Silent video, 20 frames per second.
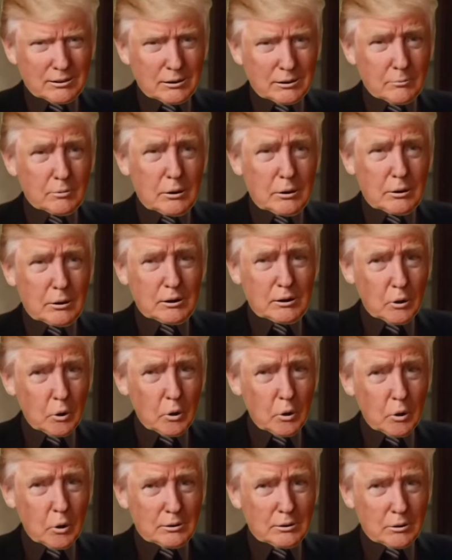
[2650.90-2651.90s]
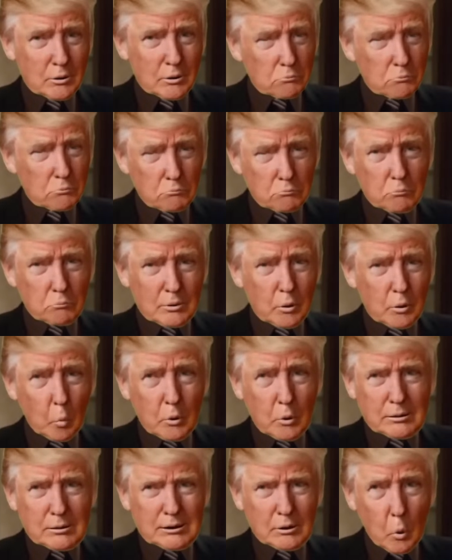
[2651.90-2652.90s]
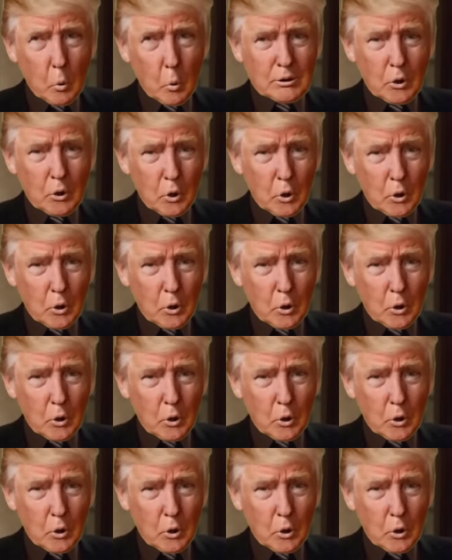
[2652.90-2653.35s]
if I was in charge, this wouldn't be going on.